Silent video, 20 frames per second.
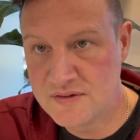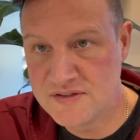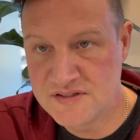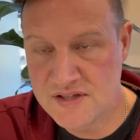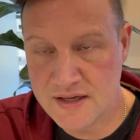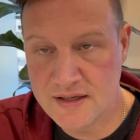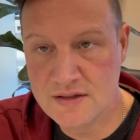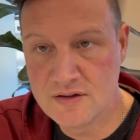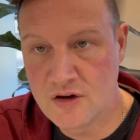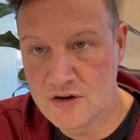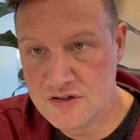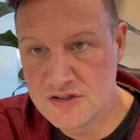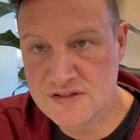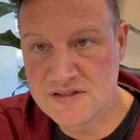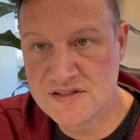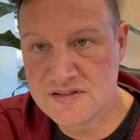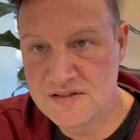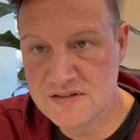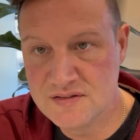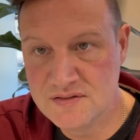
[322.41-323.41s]
second
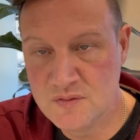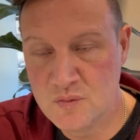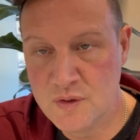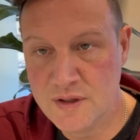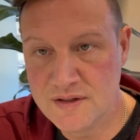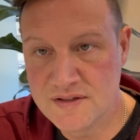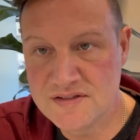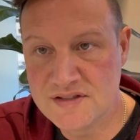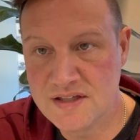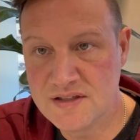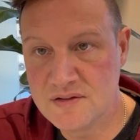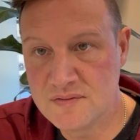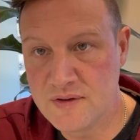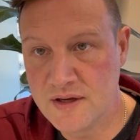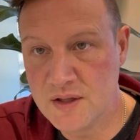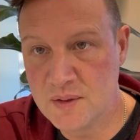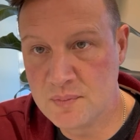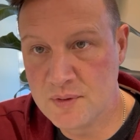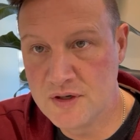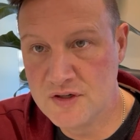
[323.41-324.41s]
largest real estate
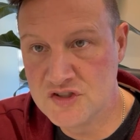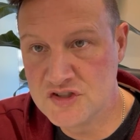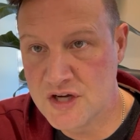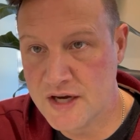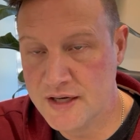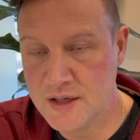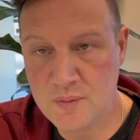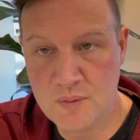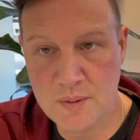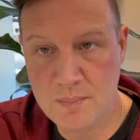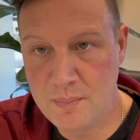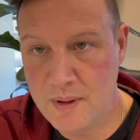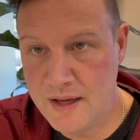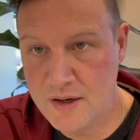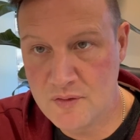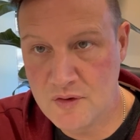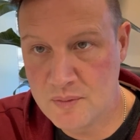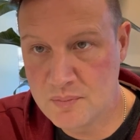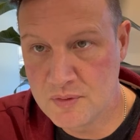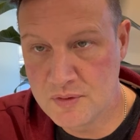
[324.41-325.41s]
developer in China, went
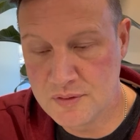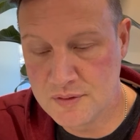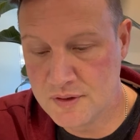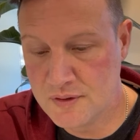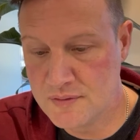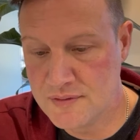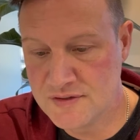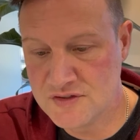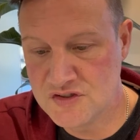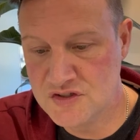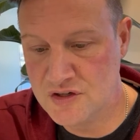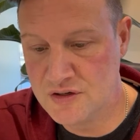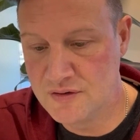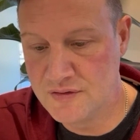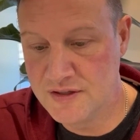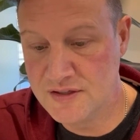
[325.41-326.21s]
bankrupt earlier this year.